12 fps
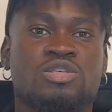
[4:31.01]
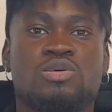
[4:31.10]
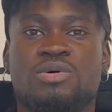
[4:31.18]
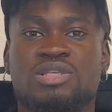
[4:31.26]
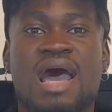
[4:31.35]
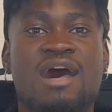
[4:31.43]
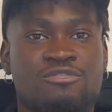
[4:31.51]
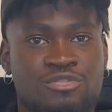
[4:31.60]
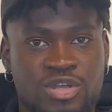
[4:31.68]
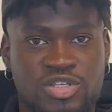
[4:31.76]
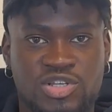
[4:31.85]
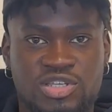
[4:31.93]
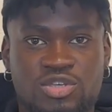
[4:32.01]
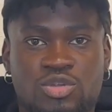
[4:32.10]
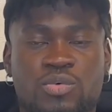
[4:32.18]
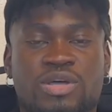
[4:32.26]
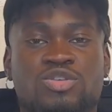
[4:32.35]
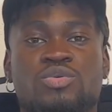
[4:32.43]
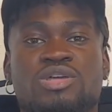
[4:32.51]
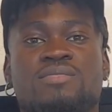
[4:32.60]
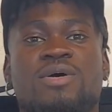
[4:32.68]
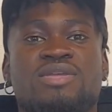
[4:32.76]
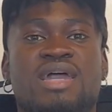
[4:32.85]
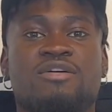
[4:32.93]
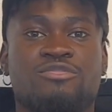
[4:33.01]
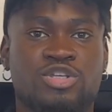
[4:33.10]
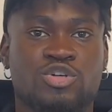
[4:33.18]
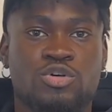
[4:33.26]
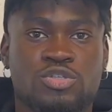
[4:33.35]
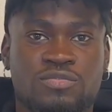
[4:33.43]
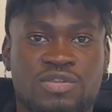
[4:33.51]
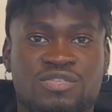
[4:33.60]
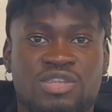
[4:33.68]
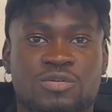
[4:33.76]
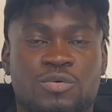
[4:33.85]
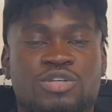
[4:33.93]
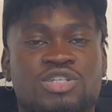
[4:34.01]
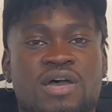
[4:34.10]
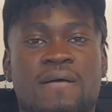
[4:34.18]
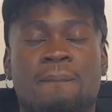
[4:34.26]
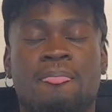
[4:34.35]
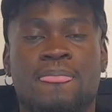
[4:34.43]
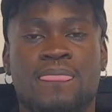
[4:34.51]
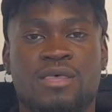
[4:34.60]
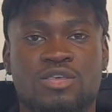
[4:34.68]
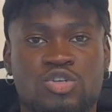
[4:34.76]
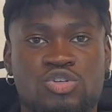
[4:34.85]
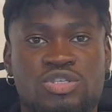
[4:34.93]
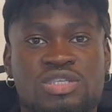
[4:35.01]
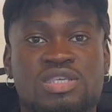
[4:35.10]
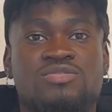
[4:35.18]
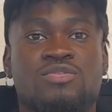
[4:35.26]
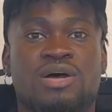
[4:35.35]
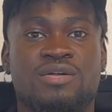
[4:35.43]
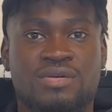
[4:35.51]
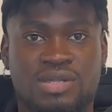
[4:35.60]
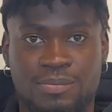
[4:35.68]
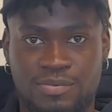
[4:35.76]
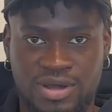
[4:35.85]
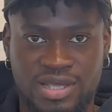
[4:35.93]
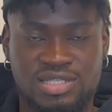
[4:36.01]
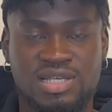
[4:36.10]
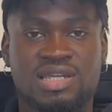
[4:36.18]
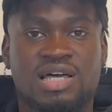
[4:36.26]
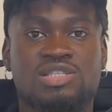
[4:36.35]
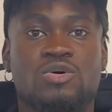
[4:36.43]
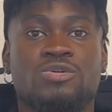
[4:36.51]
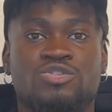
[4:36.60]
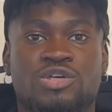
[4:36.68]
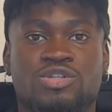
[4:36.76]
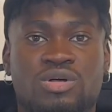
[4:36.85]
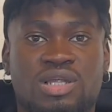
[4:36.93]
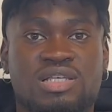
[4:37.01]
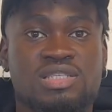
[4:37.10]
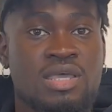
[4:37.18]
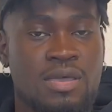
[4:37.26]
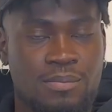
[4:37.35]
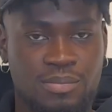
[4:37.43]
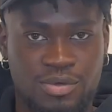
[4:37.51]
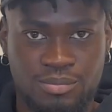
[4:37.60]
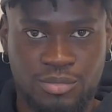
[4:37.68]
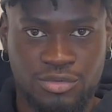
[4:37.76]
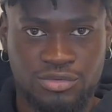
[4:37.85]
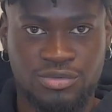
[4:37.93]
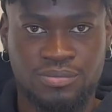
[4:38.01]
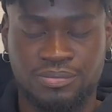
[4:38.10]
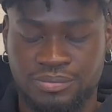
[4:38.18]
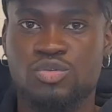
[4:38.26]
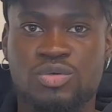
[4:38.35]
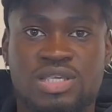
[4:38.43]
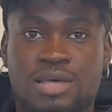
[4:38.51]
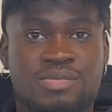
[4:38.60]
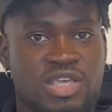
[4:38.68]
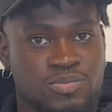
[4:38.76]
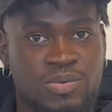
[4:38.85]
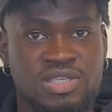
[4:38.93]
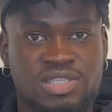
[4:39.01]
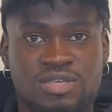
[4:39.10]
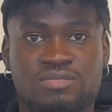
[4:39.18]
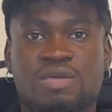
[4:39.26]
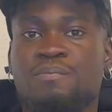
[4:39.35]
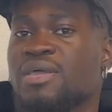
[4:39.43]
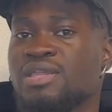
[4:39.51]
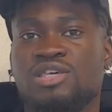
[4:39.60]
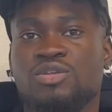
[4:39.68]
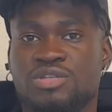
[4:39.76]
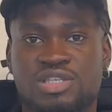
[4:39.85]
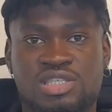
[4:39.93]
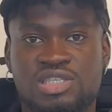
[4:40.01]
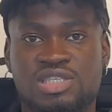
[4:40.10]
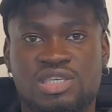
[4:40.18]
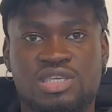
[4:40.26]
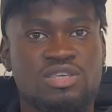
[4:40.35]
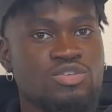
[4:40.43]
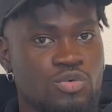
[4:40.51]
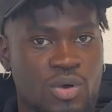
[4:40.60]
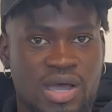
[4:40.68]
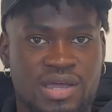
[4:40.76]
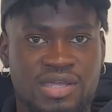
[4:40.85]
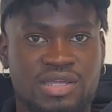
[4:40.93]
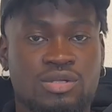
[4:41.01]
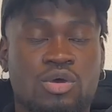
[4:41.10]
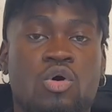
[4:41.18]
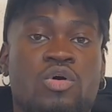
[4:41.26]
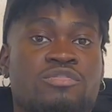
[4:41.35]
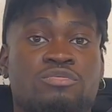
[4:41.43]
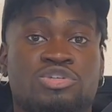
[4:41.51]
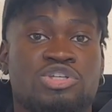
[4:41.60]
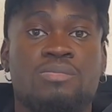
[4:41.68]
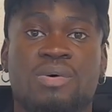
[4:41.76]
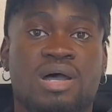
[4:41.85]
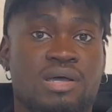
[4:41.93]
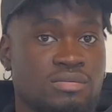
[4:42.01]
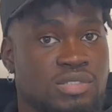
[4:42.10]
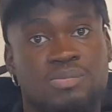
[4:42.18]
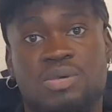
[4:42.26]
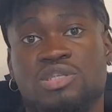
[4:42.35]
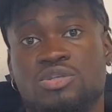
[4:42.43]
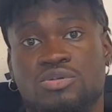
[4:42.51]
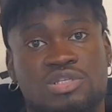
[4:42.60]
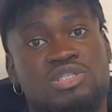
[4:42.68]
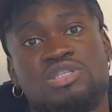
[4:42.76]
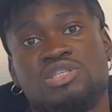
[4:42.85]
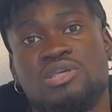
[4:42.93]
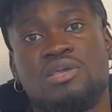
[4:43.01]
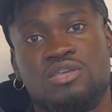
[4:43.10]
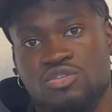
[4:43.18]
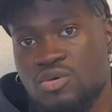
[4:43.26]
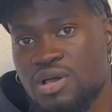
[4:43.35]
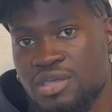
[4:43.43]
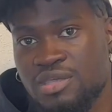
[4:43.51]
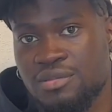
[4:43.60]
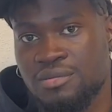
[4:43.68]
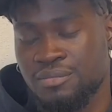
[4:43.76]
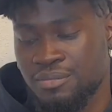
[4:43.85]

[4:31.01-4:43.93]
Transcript: So, but averagely, we're talking about the average cost of living in Russia. You should see it for around that price, and that's $100 per month. So it can be expensive depending on the city you are in, or even cheaper depending on the city you are in.